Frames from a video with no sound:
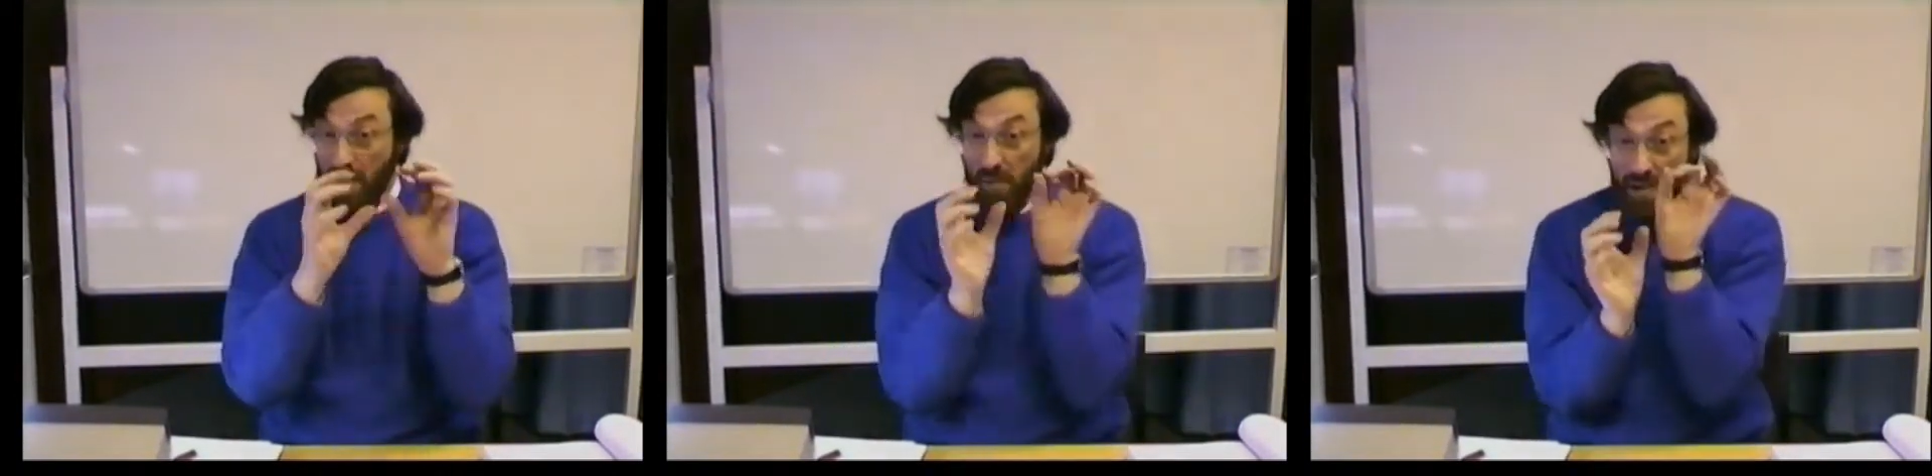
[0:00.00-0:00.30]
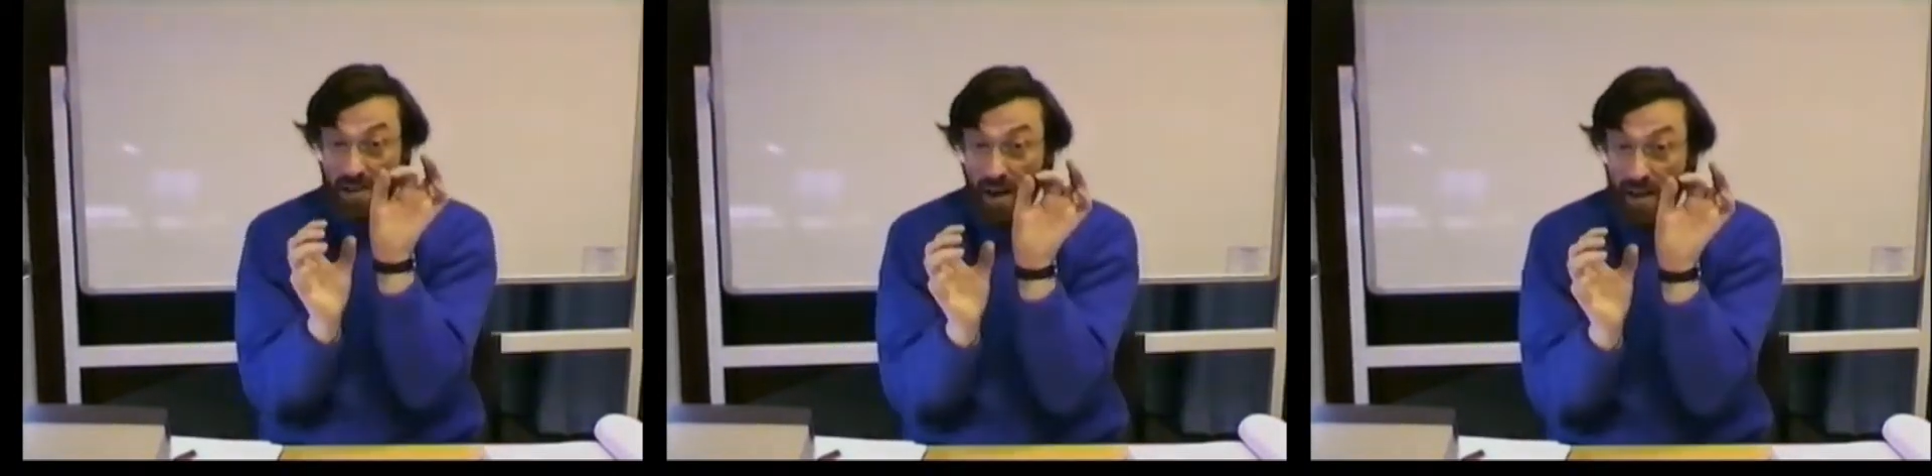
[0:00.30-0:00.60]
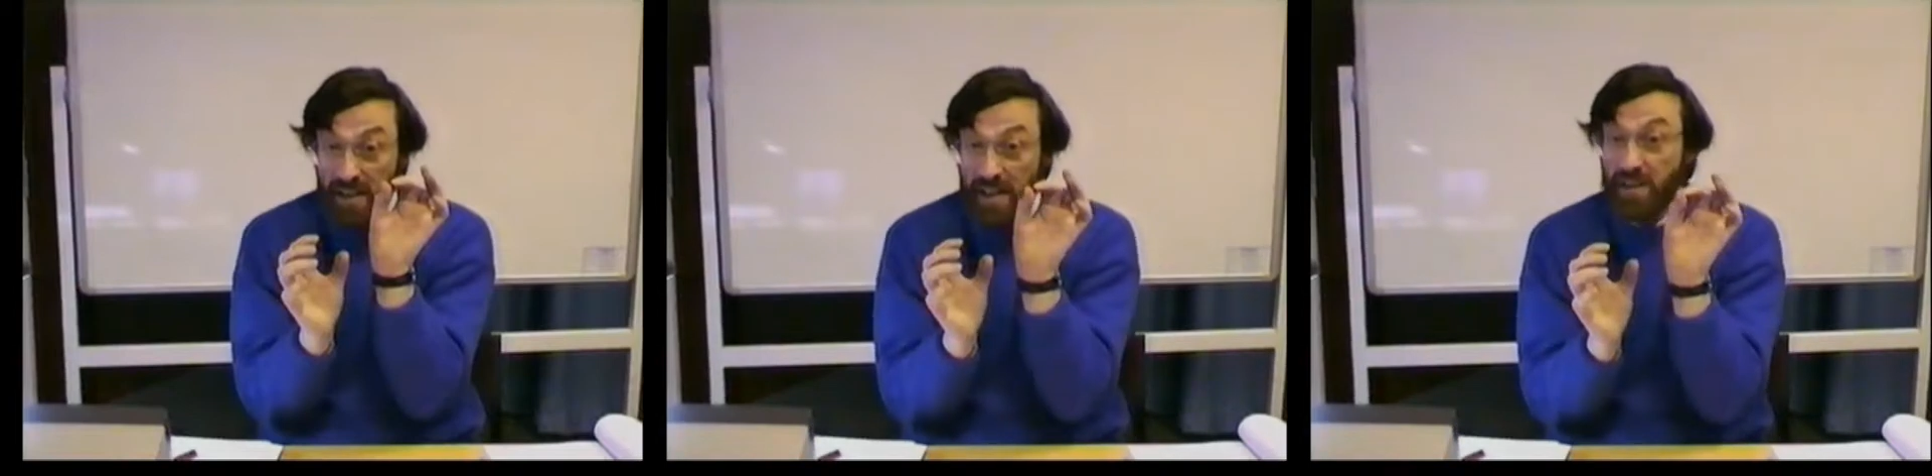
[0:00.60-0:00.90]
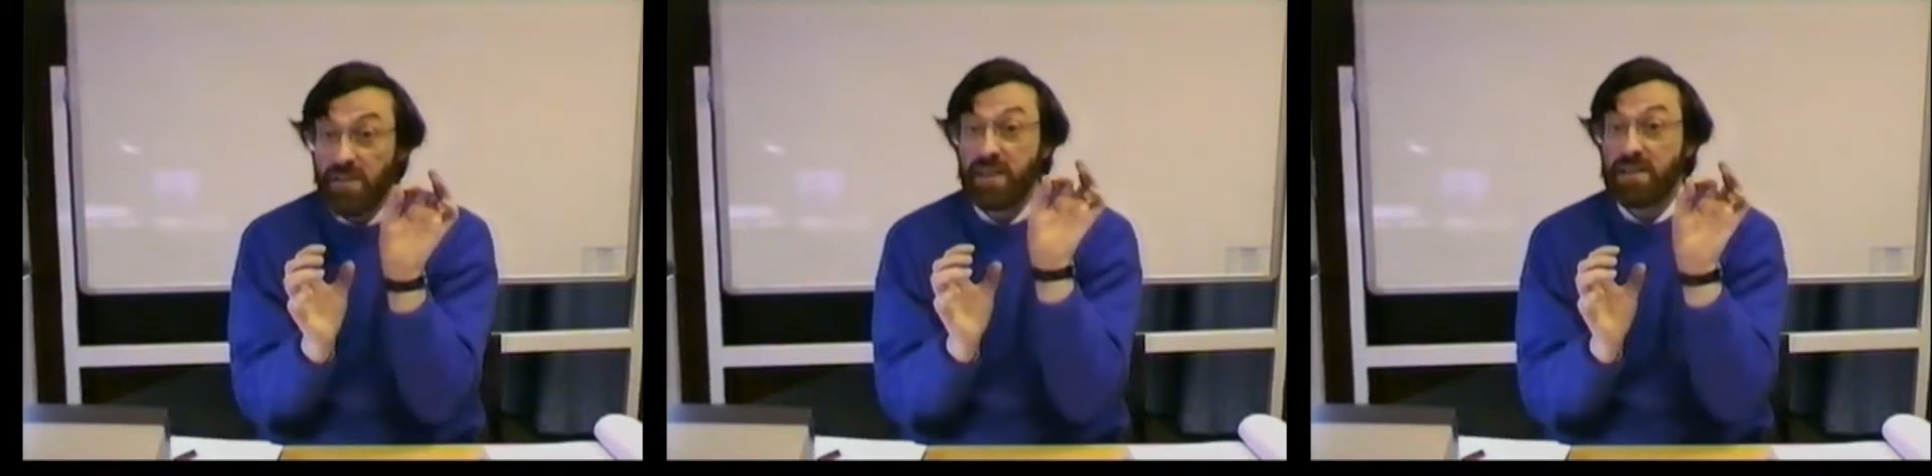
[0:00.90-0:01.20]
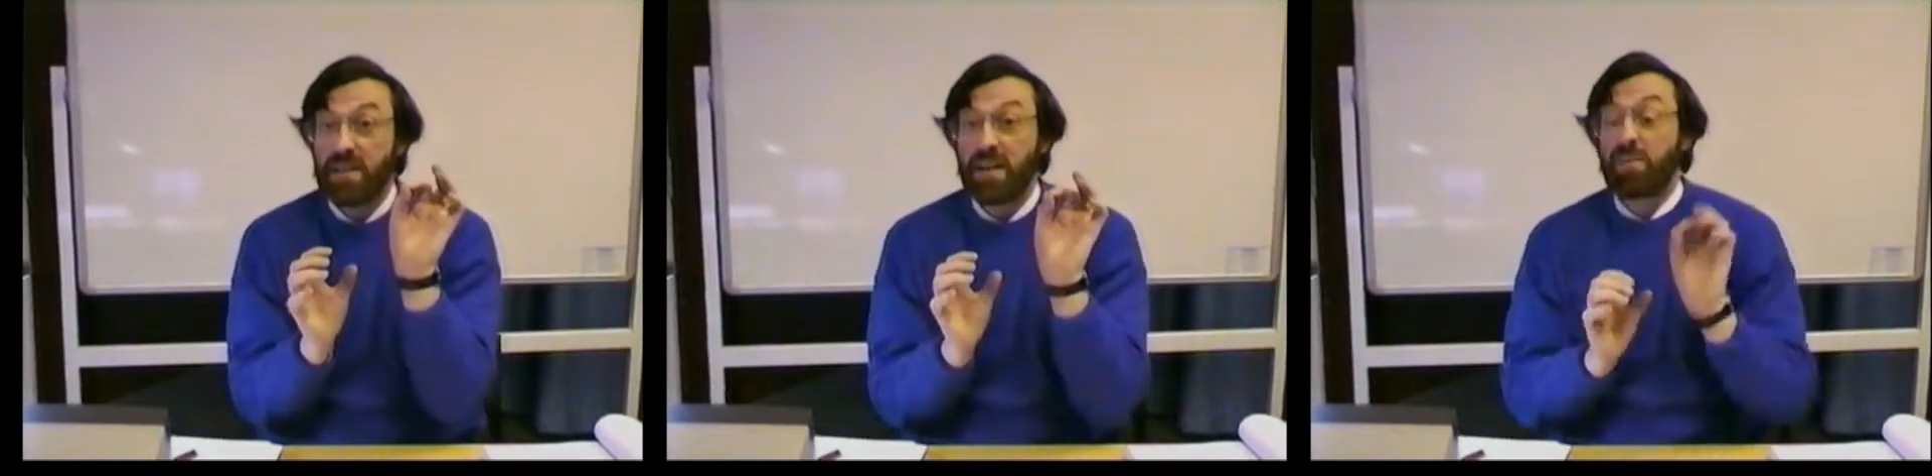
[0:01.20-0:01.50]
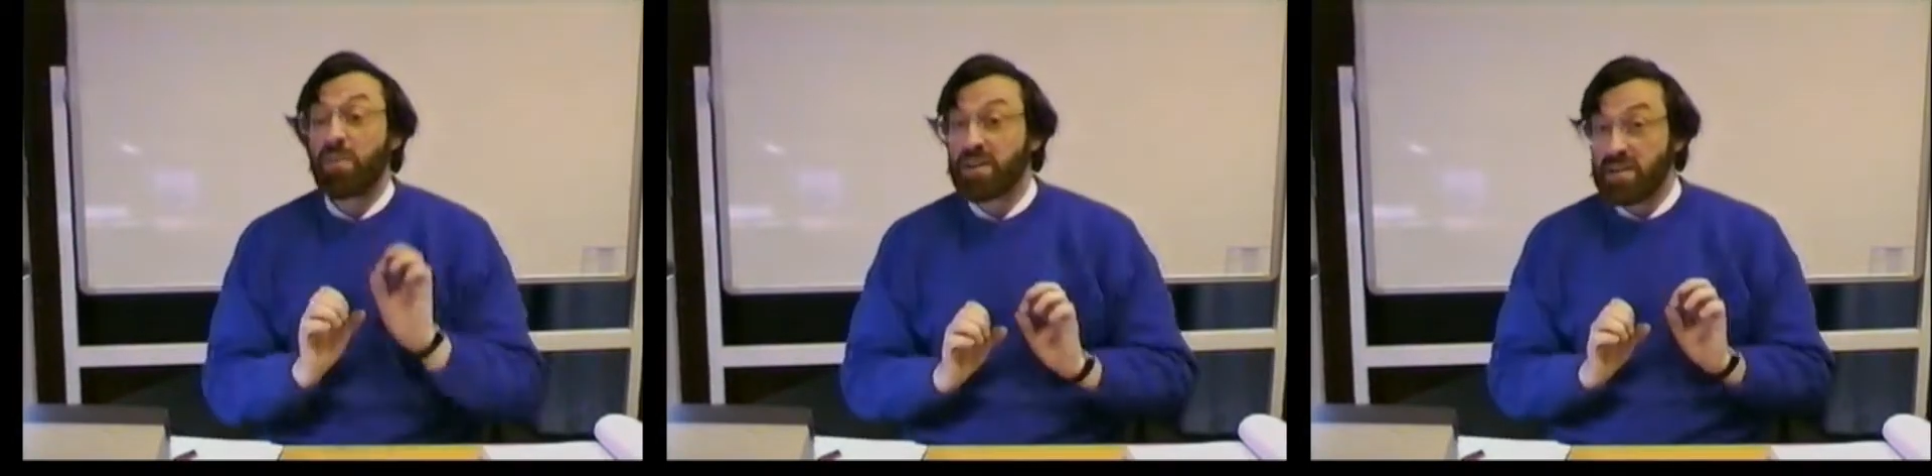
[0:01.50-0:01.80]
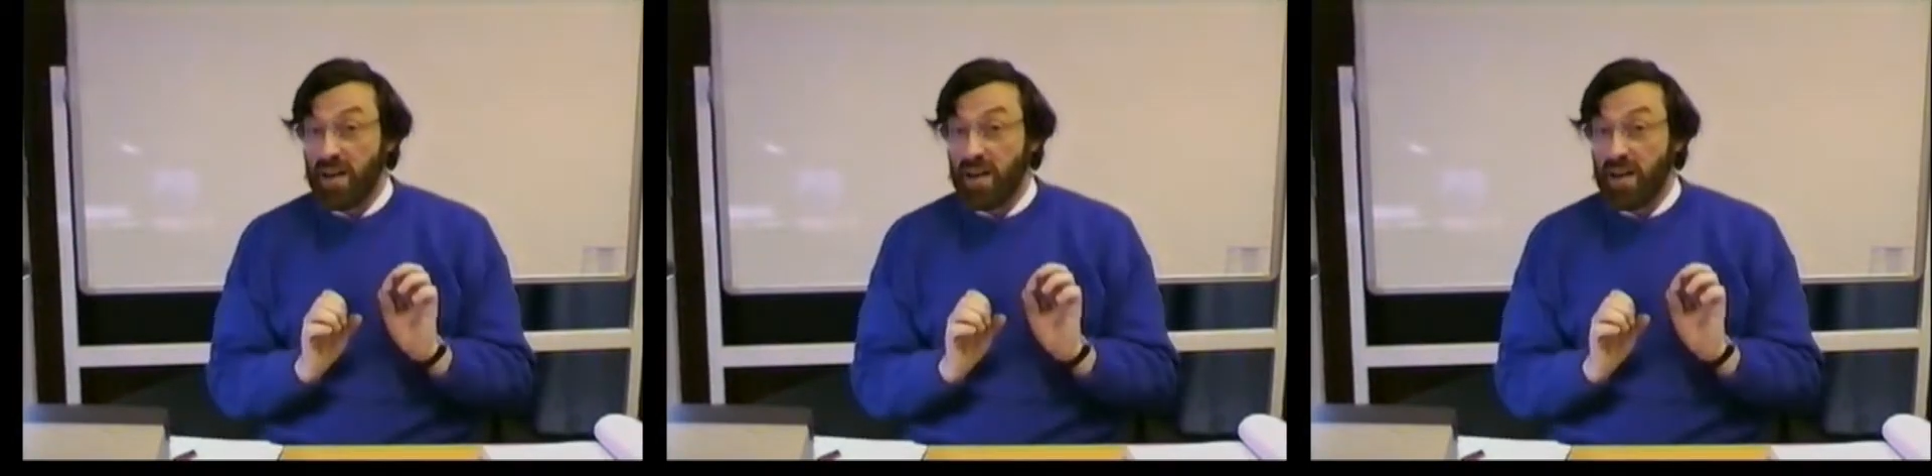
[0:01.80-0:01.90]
They weren't tiny little things like the ones